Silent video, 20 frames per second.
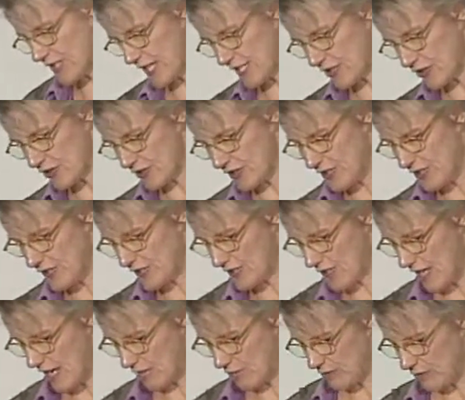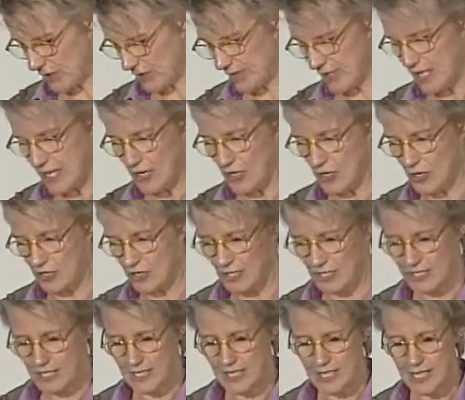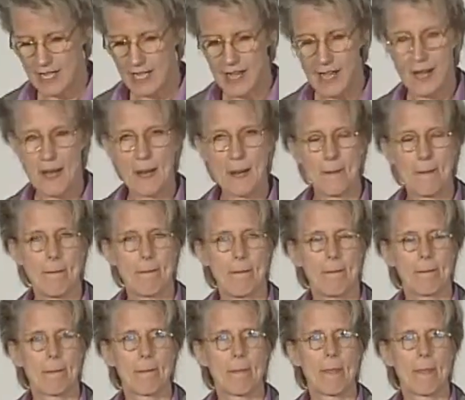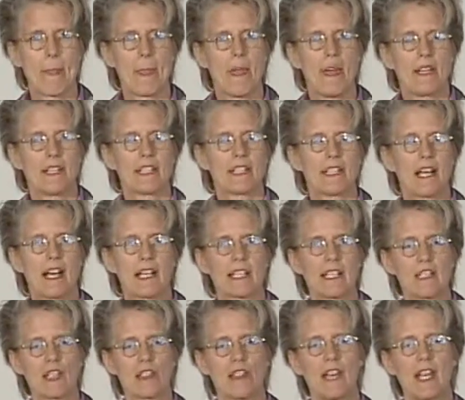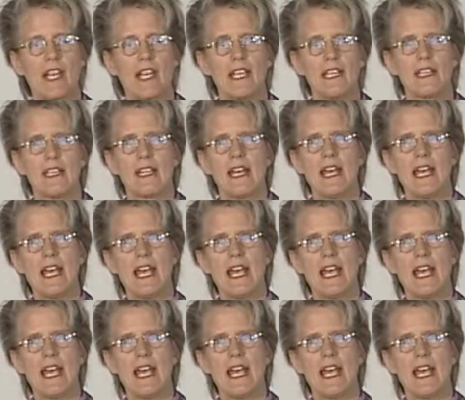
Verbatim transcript: disasters is not really our um, stock and trade.